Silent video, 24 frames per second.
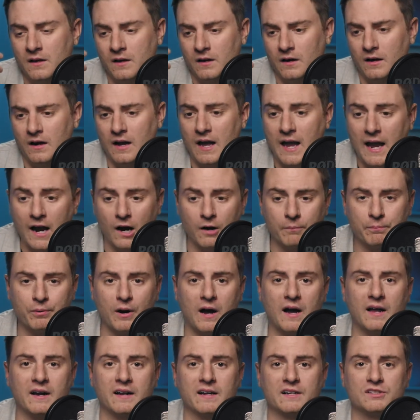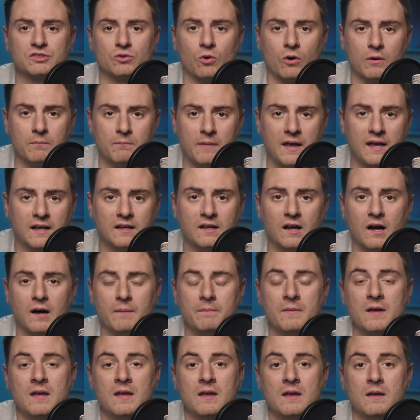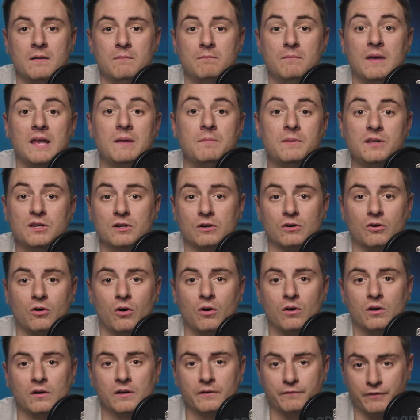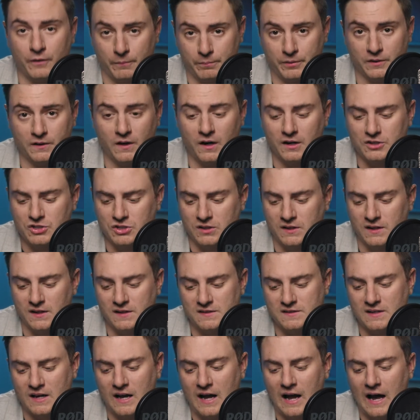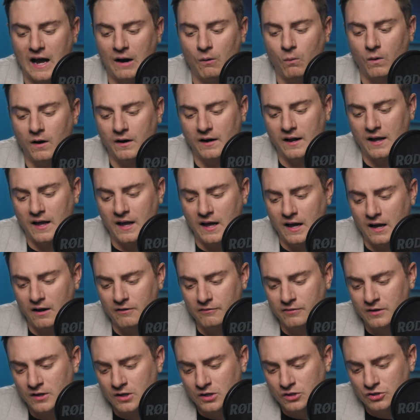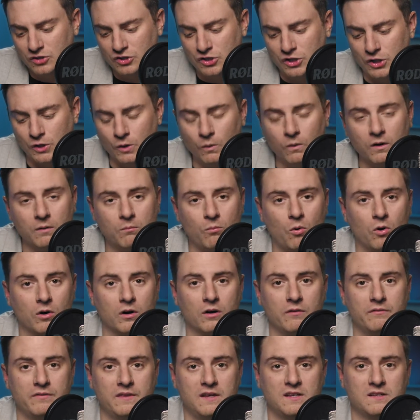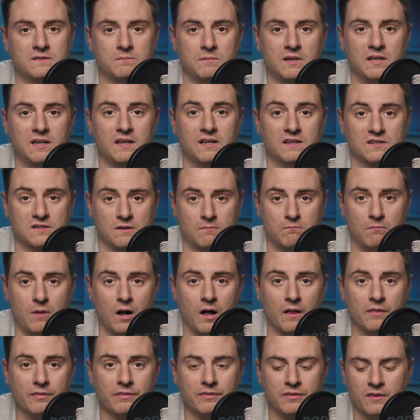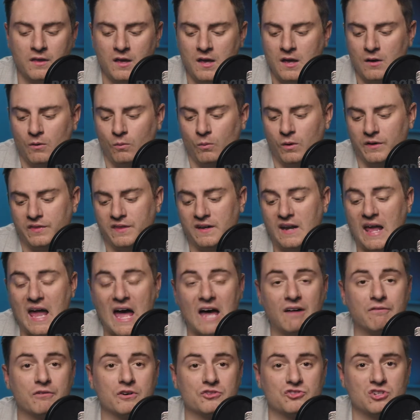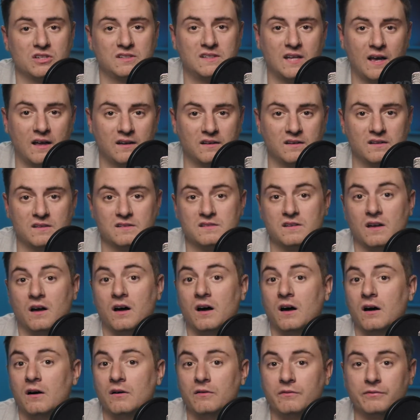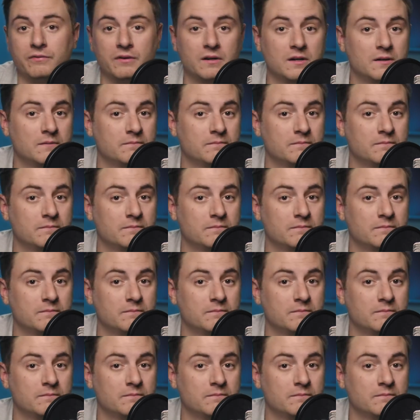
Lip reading: hair products or makeup, maybe your goal for production is I want to have 2 or more of these meetings a month with an average attendance of